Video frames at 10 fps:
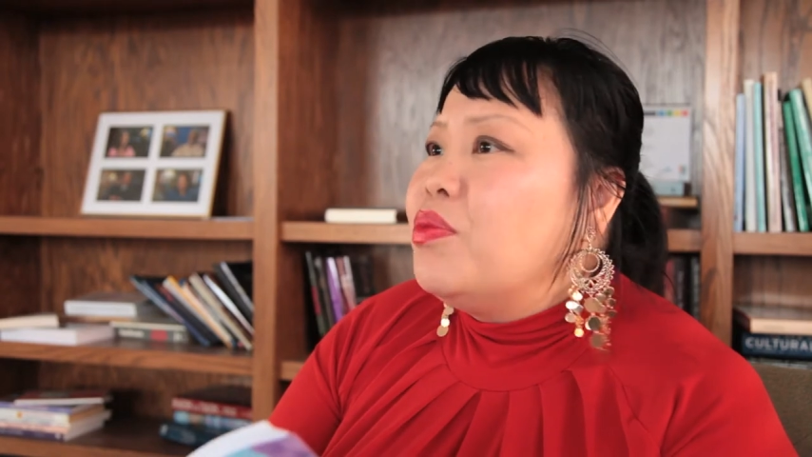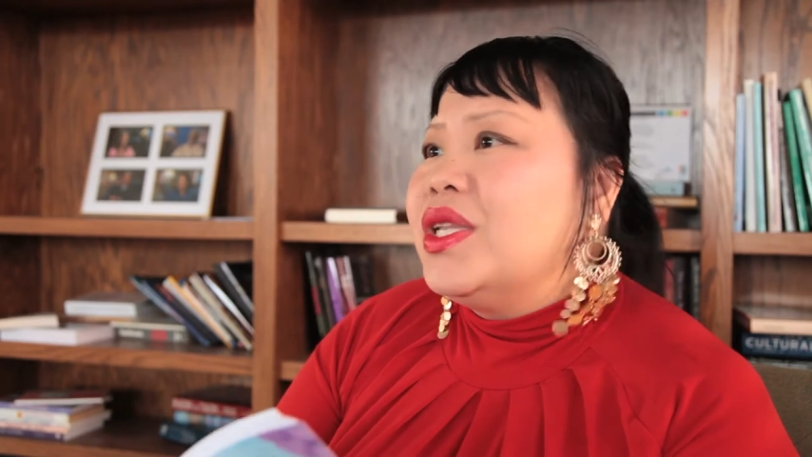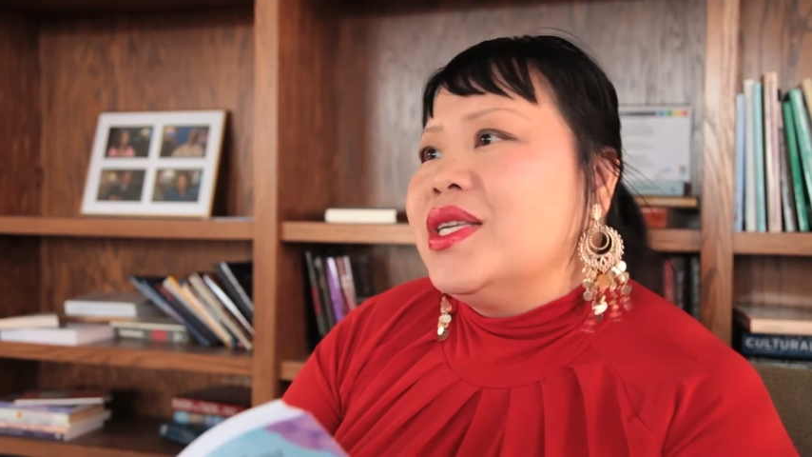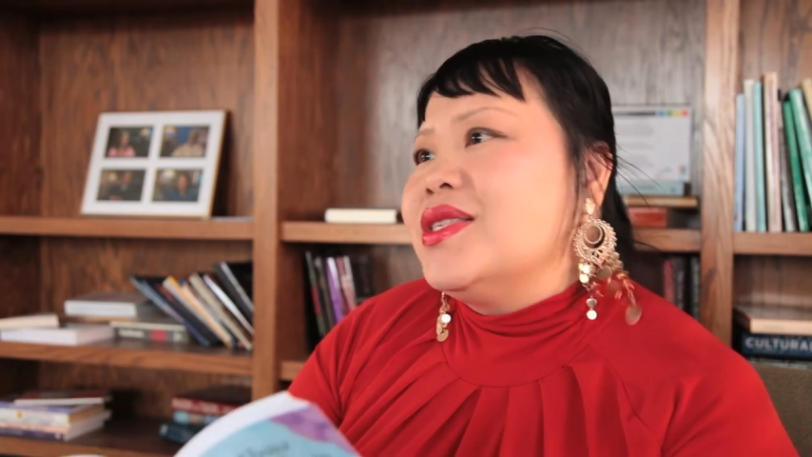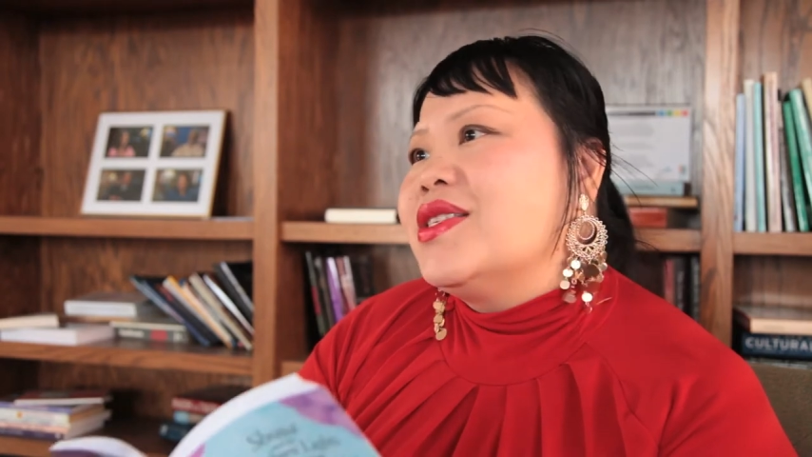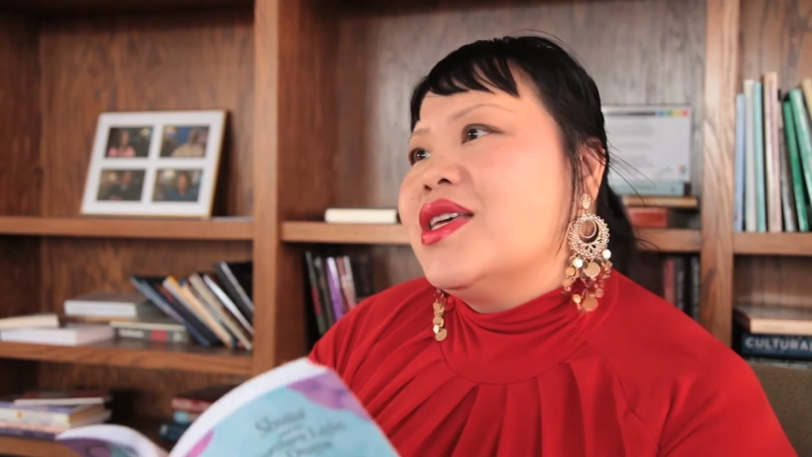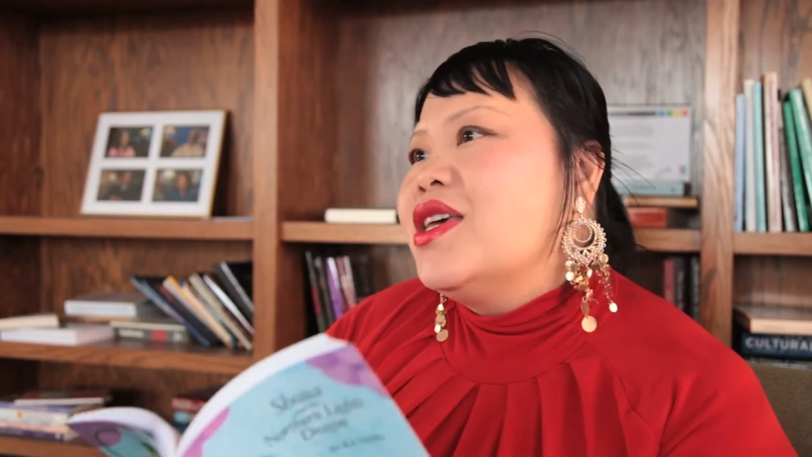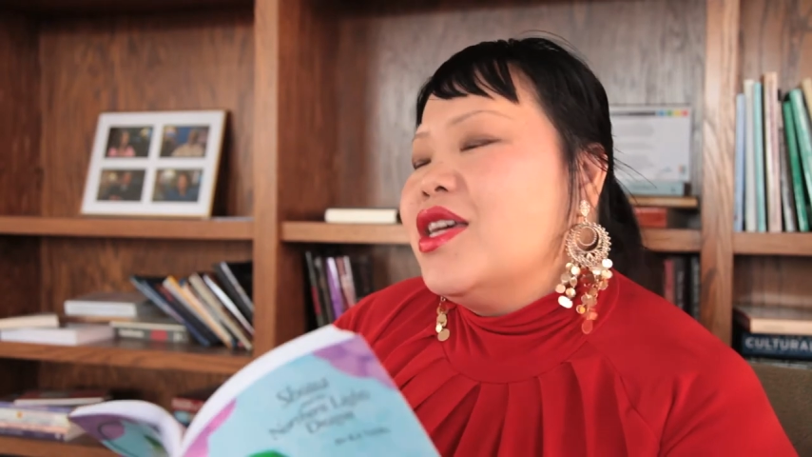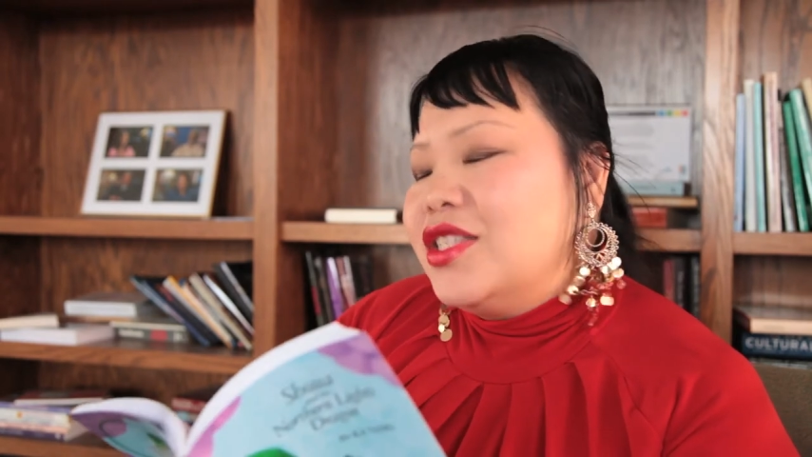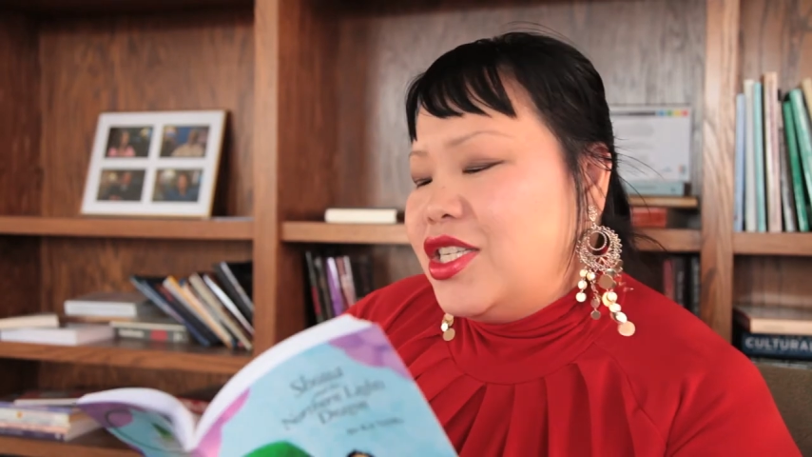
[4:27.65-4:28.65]
bliss
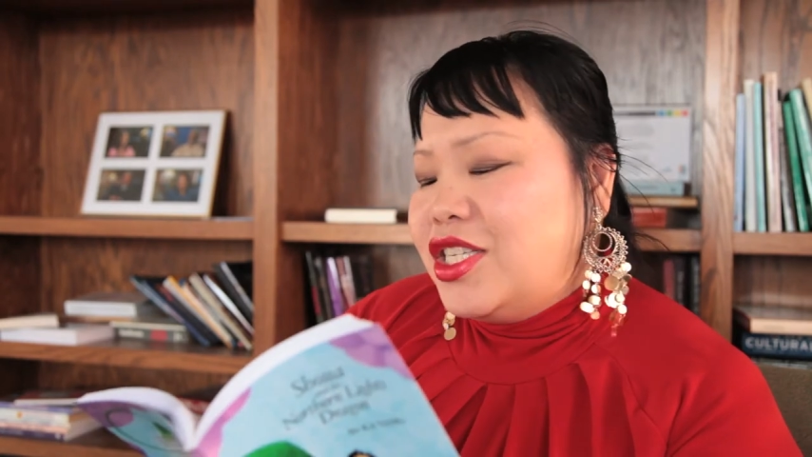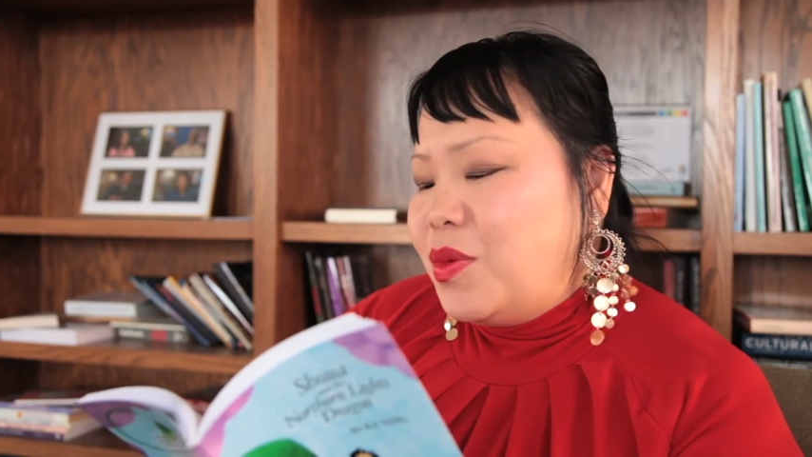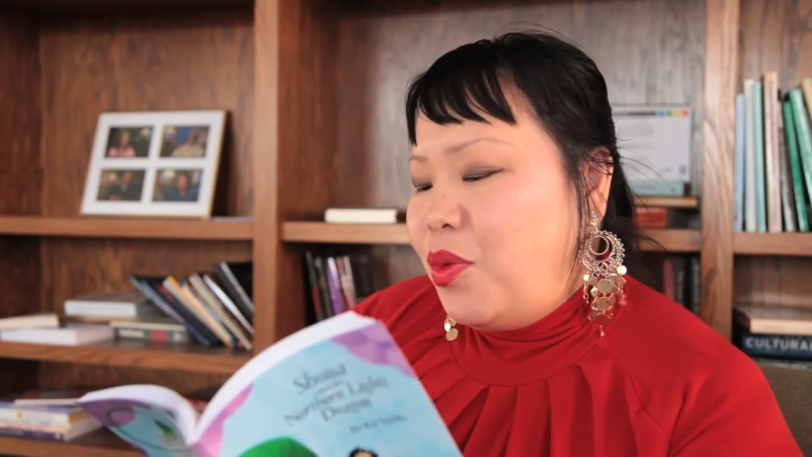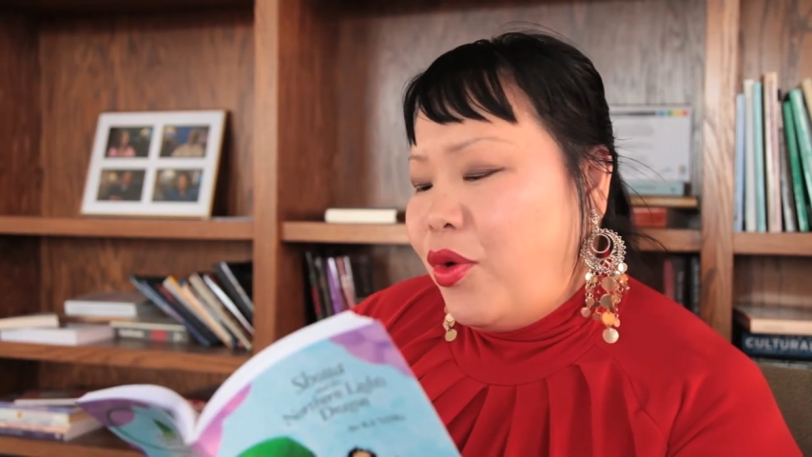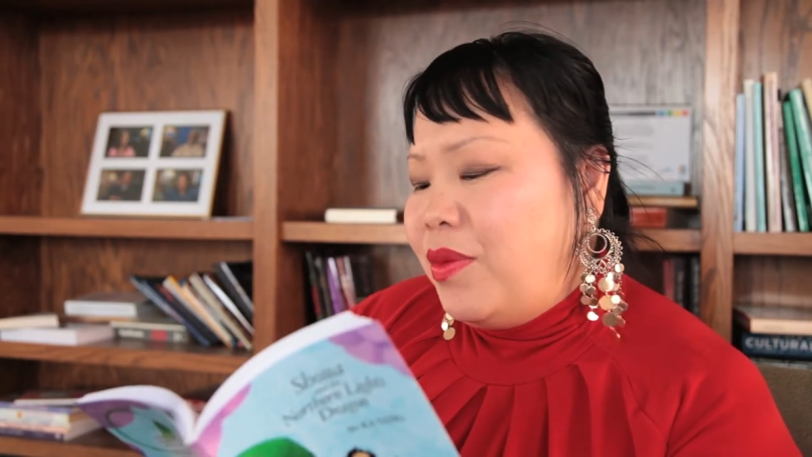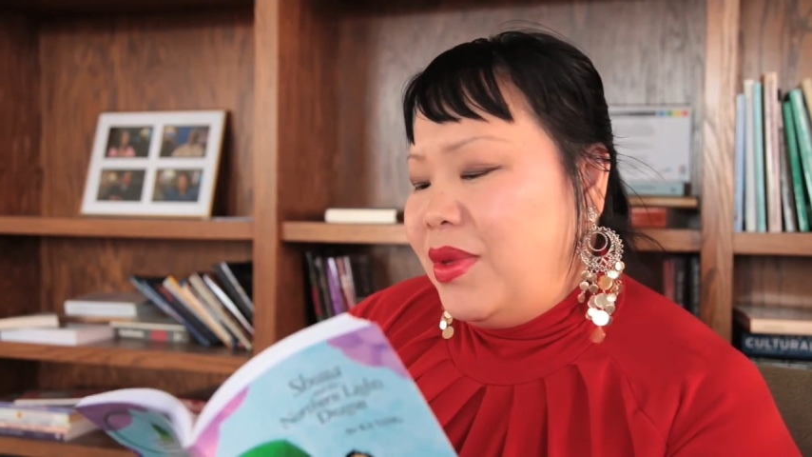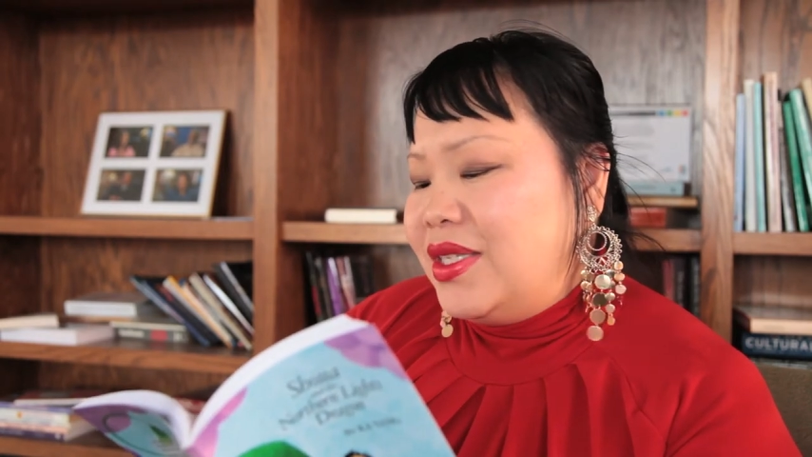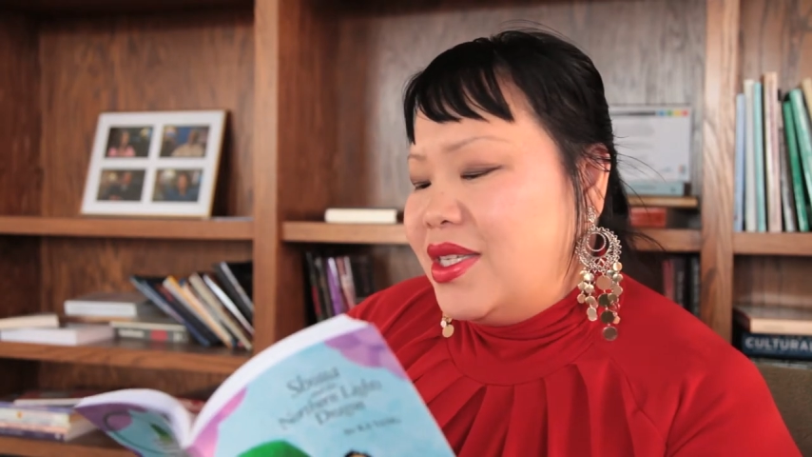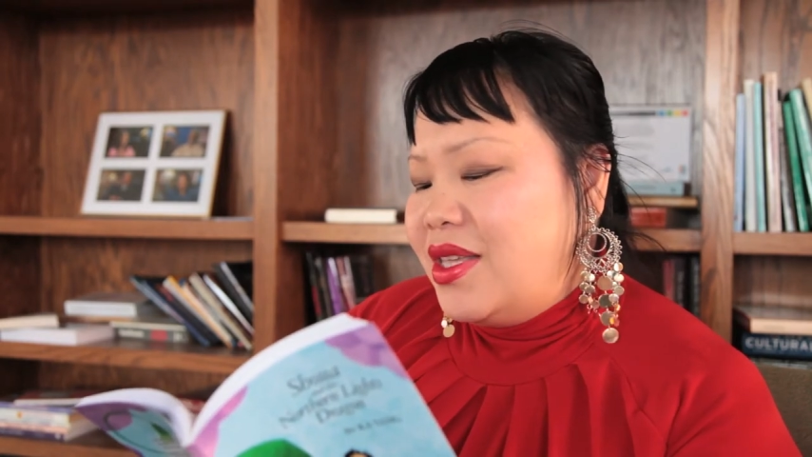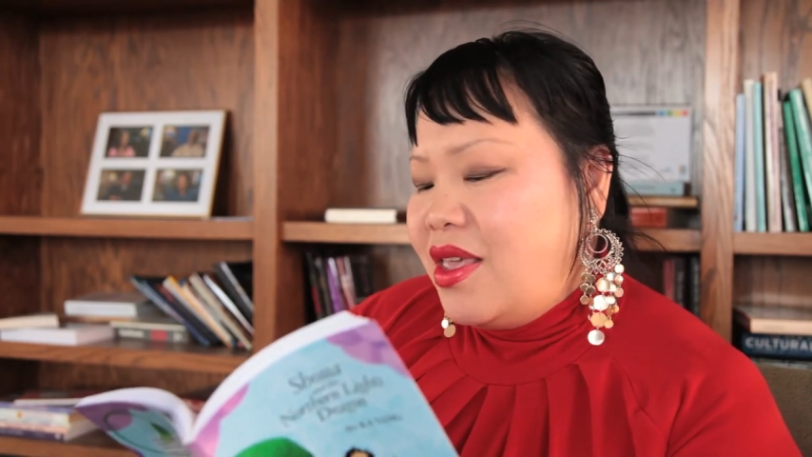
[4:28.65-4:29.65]
to
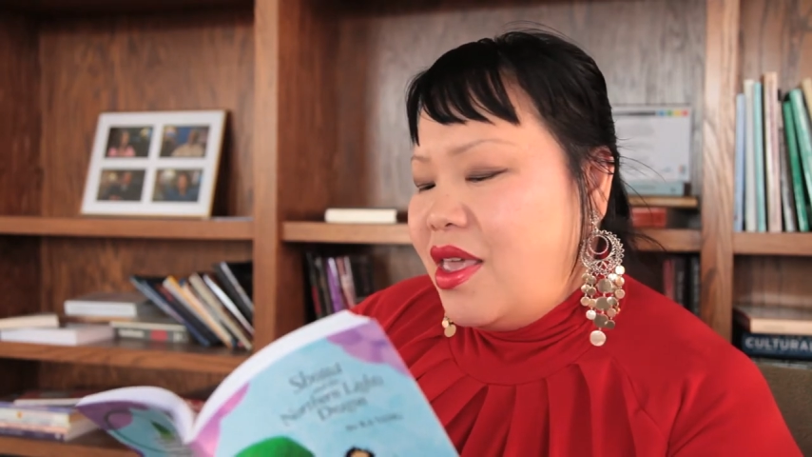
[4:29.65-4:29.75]
disappointment.